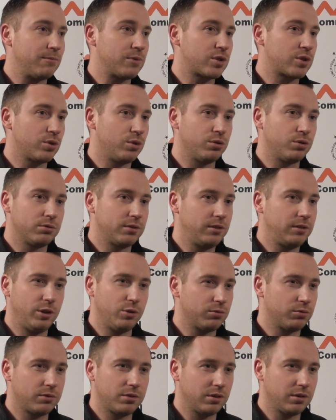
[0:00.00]
So
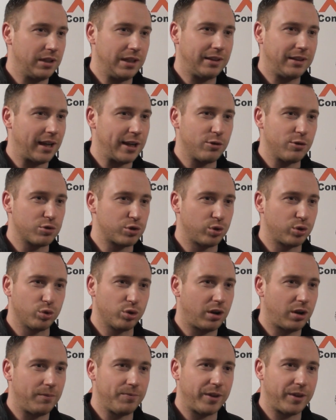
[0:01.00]
league titles
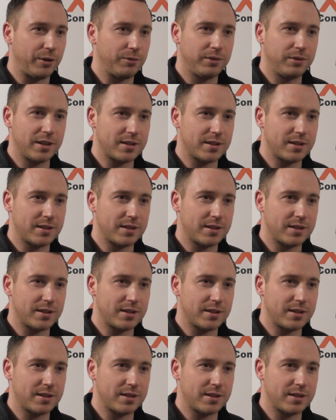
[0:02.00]
don't come down